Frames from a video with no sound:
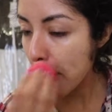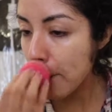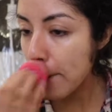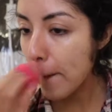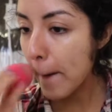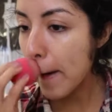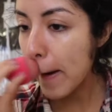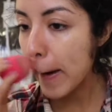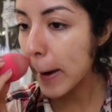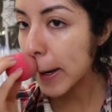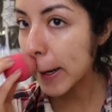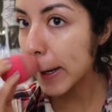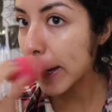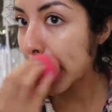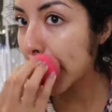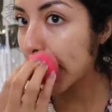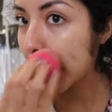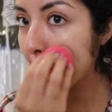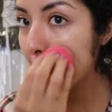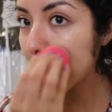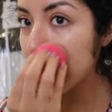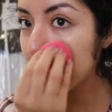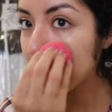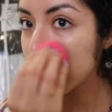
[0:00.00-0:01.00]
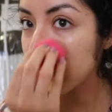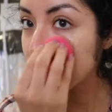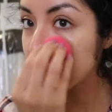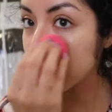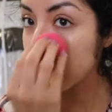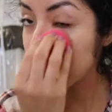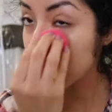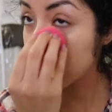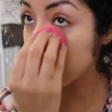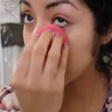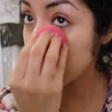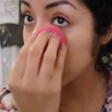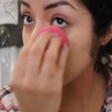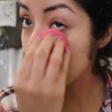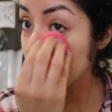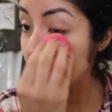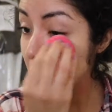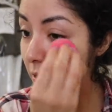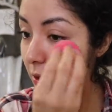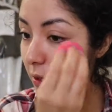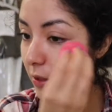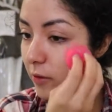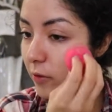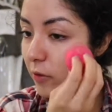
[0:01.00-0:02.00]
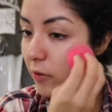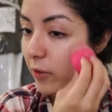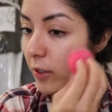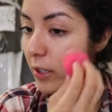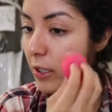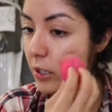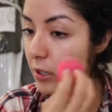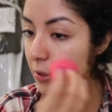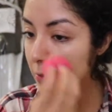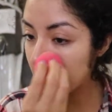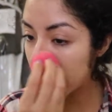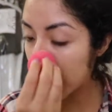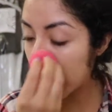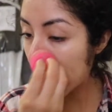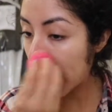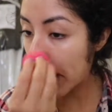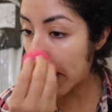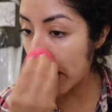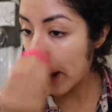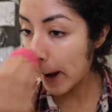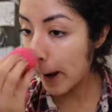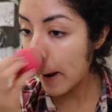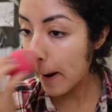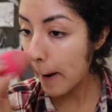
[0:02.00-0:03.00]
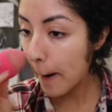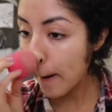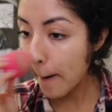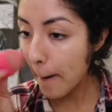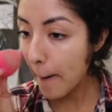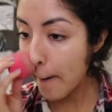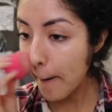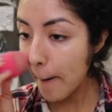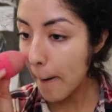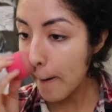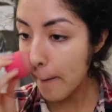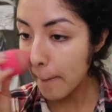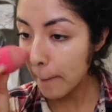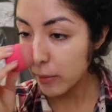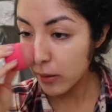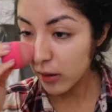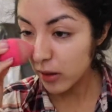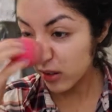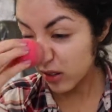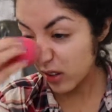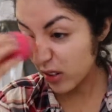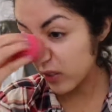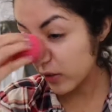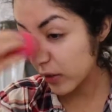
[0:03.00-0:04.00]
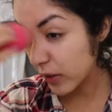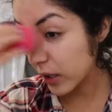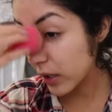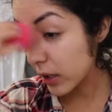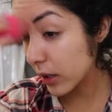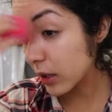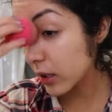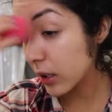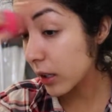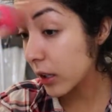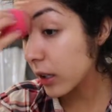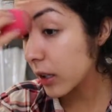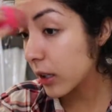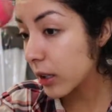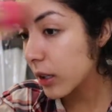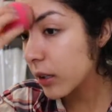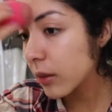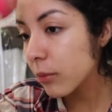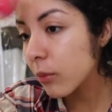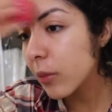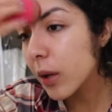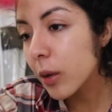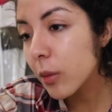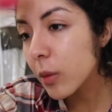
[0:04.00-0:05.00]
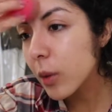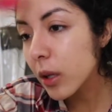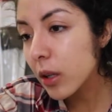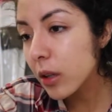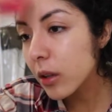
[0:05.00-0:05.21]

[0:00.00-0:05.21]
But I think this foundation fits me perfectly. Might be